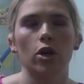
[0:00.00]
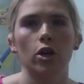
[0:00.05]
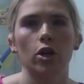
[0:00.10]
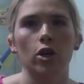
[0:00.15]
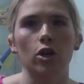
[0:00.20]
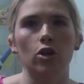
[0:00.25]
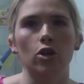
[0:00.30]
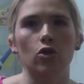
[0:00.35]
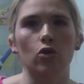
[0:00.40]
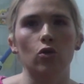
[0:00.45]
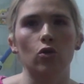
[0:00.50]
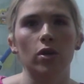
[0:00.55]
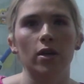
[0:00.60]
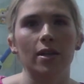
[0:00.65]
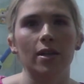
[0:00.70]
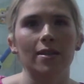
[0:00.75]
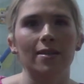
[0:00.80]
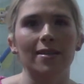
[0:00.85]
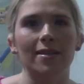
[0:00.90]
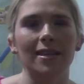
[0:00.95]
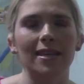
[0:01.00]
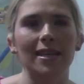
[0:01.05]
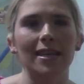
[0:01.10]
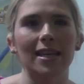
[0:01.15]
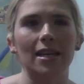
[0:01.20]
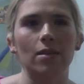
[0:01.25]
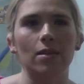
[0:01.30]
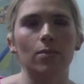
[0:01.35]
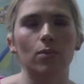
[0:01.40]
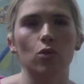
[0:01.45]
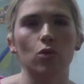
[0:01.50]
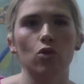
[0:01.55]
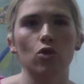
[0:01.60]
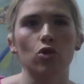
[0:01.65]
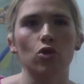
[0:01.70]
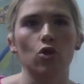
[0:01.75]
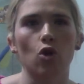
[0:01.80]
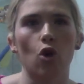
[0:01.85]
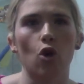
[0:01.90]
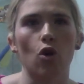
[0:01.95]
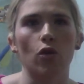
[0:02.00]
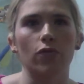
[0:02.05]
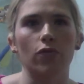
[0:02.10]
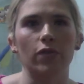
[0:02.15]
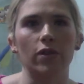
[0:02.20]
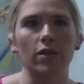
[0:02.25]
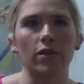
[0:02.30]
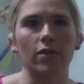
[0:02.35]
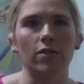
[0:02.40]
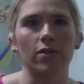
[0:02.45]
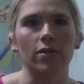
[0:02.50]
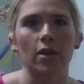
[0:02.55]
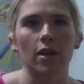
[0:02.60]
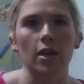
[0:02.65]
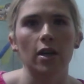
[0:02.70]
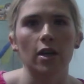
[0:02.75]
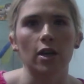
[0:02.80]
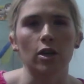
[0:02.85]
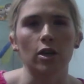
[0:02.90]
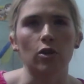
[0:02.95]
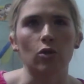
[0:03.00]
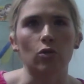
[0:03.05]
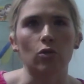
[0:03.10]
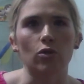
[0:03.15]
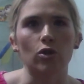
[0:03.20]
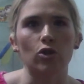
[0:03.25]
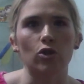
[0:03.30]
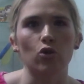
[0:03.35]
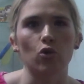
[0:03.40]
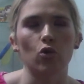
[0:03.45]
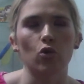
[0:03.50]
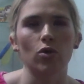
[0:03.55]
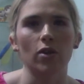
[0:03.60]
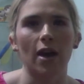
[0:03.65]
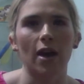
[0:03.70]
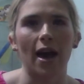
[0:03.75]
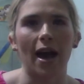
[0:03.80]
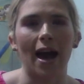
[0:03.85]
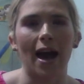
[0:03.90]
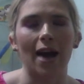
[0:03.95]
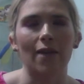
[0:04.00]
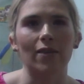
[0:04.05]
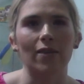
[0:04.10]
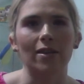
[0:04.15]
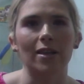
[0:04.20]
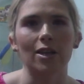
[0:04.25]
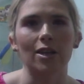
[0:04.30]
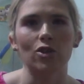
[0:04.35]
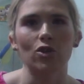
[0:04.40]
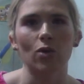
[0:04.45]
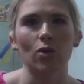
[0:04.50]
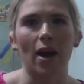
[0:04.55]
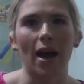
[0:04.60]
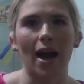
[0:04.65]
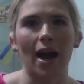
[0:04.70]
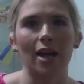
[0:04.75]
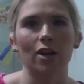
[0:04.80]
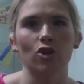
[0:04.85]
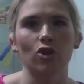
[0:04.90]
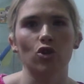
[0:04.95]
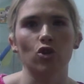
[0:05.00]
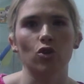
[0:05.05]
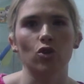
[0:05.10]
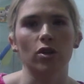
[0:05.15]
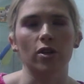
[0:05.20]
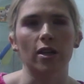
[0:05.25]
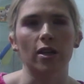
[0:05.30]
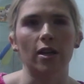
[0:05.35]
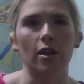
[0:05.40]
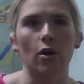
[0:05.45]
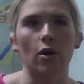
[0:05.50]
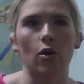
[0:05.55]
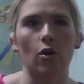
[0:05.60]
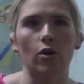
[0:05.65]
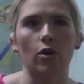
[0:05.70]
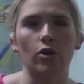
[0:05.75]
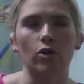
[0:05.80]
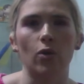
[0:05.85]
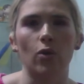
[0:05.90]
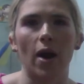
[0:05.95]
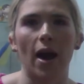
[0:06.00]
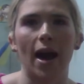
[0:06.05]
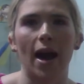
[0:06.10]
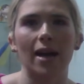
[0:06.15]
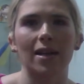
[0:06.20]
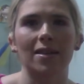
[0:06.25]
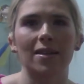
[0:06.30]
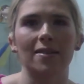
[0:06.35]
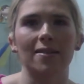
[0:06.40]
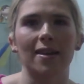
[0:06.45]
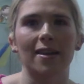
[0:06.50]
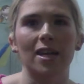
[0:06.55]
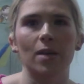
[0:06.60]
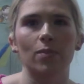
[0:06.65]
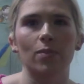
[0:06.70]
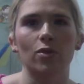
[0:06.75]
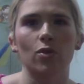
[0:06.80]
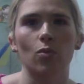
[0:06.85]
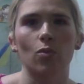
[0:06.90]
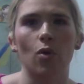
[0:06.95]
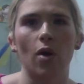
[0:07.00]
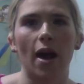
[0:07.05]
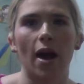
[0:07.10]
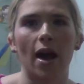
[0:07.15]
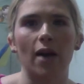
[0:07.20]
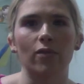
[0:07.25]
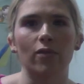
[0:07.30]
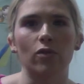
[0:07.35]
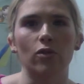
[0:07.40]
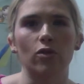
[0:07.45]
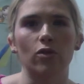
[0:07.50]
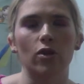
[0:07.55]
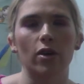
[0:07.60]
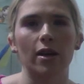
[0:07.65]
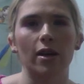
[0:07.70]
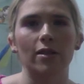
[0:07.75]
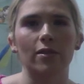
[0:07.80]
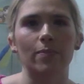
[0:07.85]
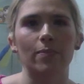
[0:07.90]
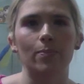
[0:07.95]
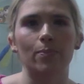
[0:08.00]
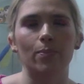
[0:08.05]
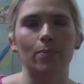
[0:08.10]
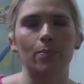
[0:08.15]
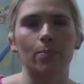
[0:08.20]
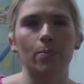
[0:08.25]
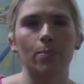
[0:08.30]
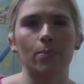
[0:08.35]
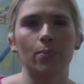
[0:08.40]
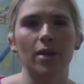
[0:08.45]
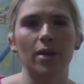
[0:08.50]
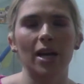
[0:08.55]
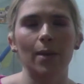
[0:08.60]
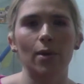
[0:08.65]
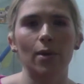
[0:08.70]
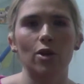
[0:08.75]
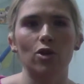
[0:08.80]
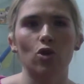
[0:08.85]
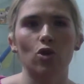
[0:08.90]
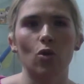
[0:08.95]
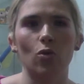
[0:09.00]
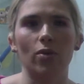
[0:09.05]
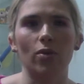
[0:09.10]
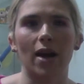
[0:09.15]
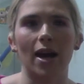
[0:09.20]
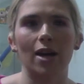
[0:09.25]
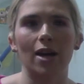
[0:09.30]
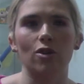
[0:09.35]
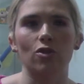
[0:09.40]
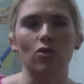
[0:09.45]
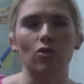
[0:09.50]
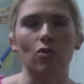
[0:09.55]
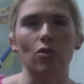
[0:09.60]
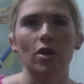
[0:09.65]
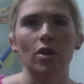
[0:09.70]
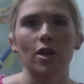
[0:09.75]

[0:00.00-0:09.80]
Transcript: You know, tea and most coffees, you know, they don't have, unless you add sugar in it or you add syrups and what have you, that it's pretty much all natural.